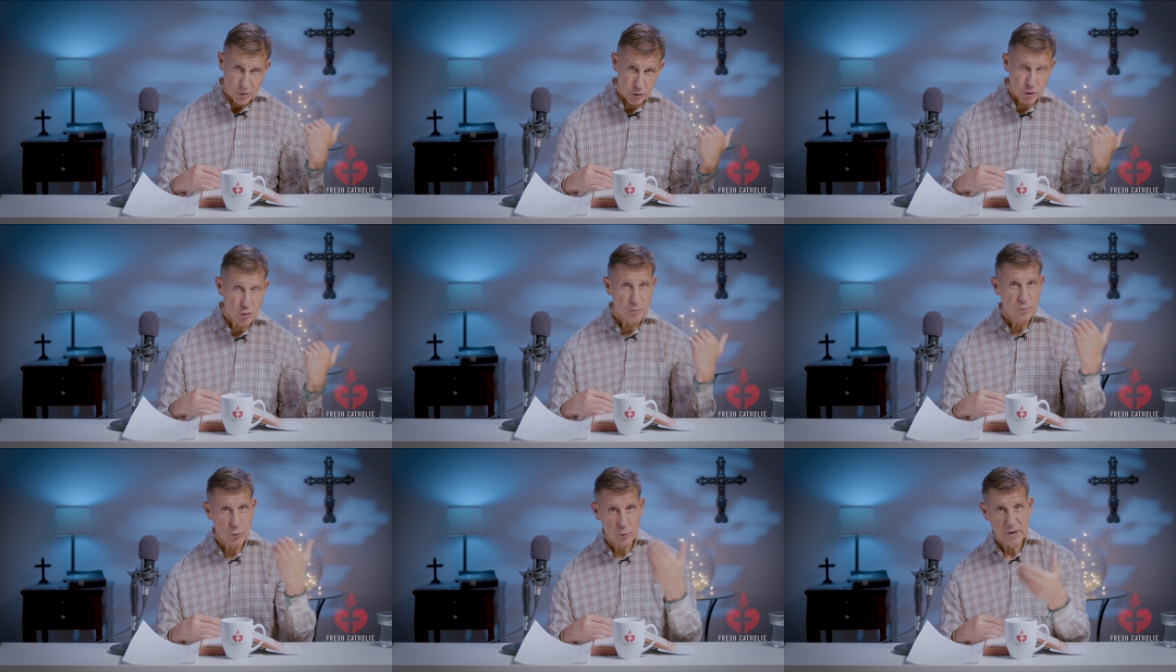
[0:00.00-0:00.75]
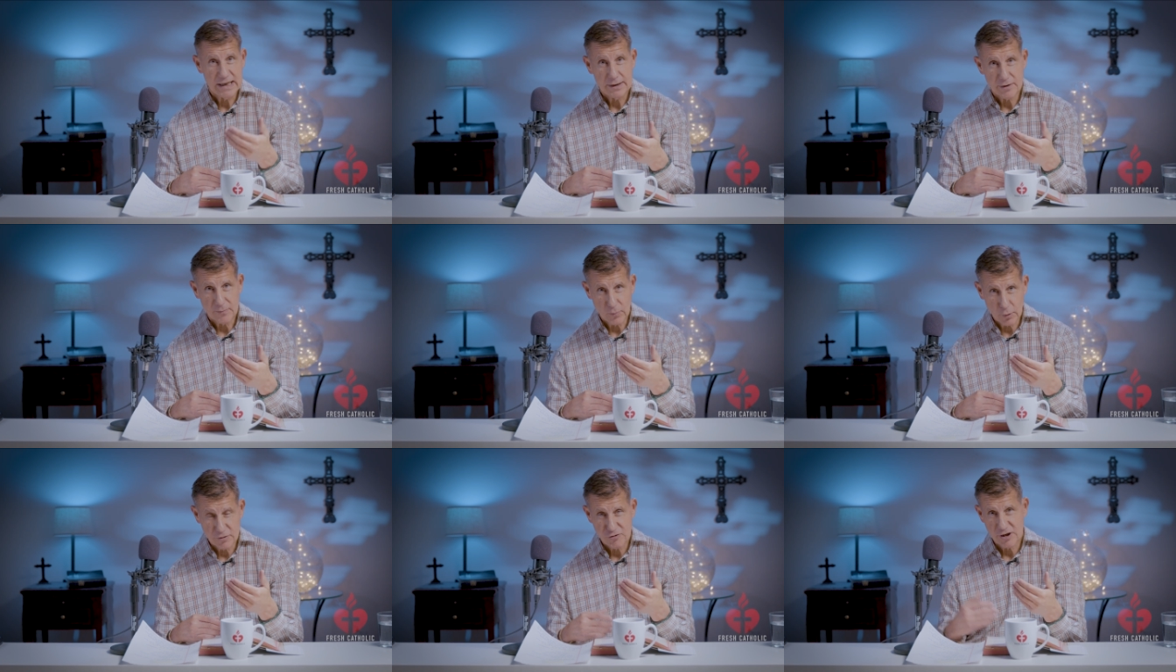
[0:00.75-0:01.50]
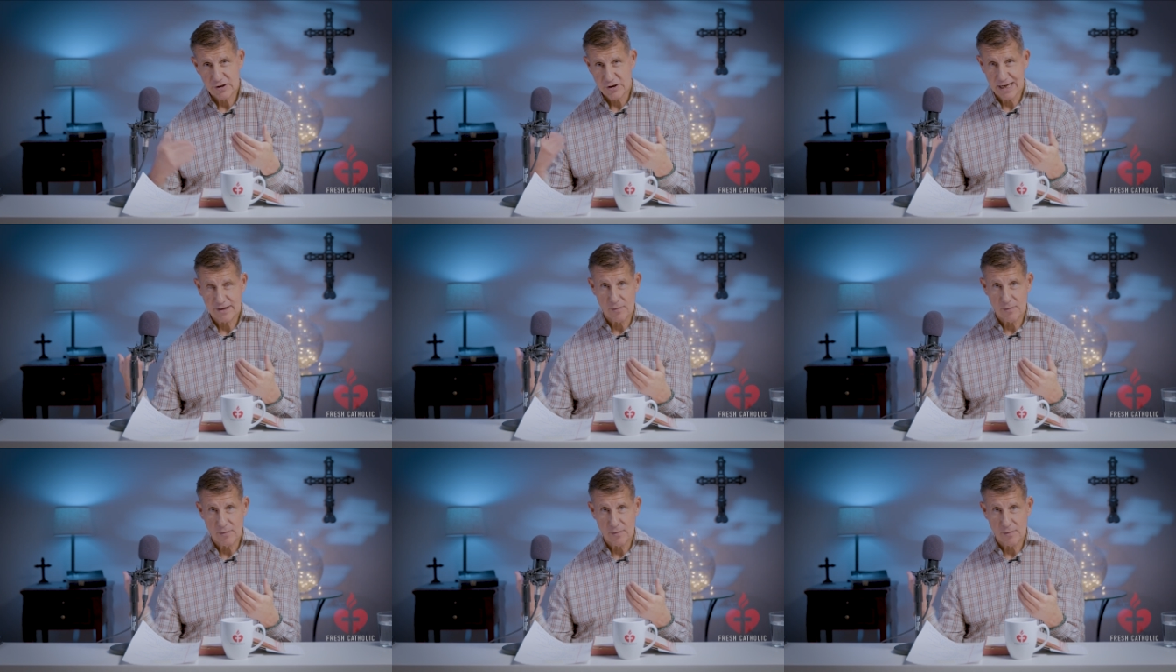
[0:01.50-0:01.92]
to bring the merchants and the